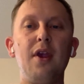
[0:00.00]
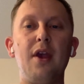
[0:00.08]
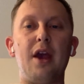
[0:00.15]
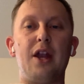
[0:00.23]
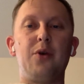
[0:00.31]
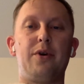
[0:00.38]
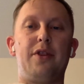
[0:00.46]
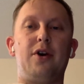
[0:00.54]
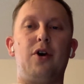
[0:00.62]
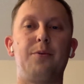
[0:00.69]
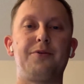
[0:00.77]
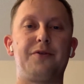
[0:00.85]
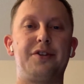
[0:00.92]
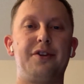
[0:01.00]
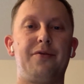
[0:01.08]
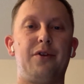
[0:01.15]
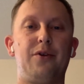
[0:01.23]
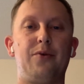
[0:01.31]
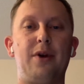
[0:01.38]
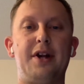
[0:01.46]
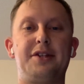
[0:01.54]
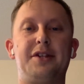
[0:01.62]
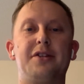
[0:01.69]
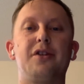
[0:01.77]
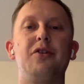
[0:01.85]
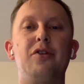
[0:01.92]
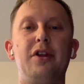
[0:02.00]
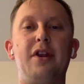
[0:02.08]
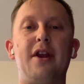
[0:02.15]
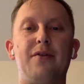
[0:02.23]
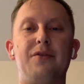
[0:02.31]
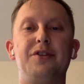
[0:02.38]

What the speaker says: Anyone that hopes for civil unrest has clearly never